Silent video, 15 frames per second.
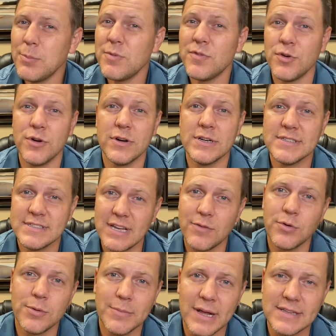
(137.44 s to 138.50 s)
for
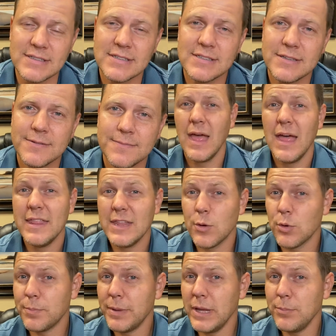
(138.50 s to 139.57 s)
several months. There
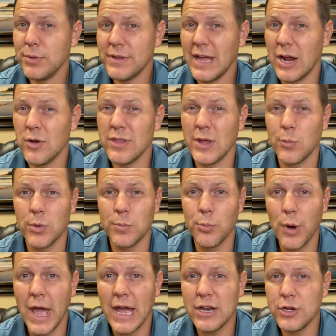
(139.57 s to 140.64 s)
were people there that were
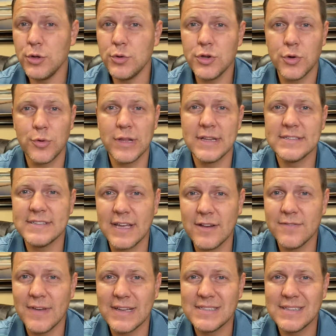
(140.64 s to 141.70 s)
brand new to real estate
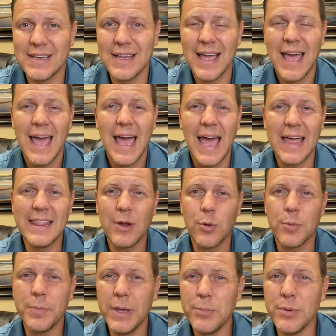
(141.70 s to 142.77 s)
investing, and there were
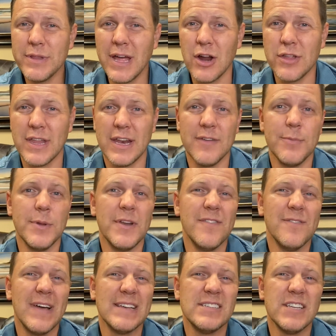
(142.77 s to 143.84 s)
people there that have been
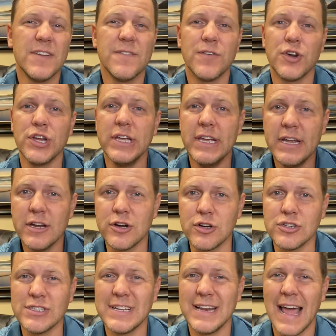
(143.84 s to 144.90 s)
investing for
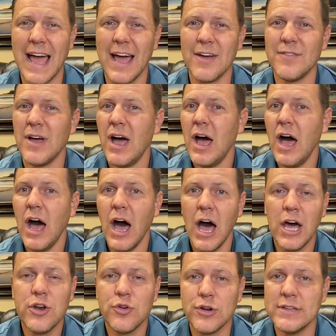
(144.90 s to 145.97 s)
years and have
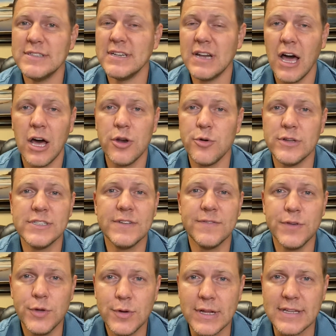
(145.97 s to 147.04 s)
hundreds and hundreds of
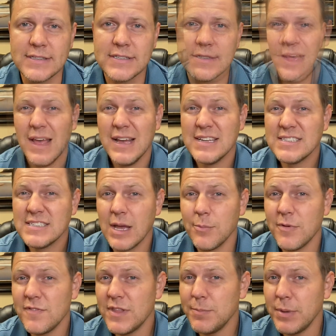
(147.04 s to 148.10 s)
units. Some
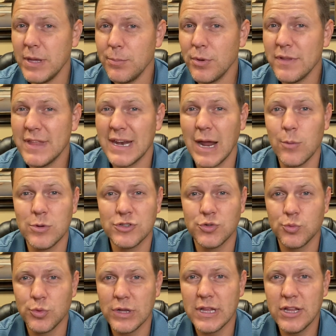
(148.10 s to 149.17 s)
of the people that I was
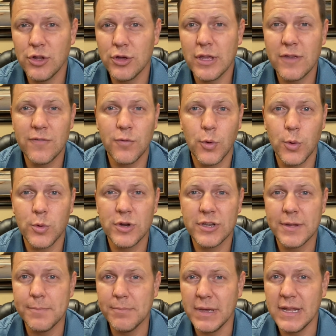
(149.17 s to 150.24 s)
really looking forward to
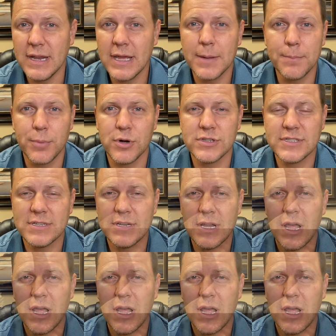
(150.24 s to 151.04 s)
meeting in person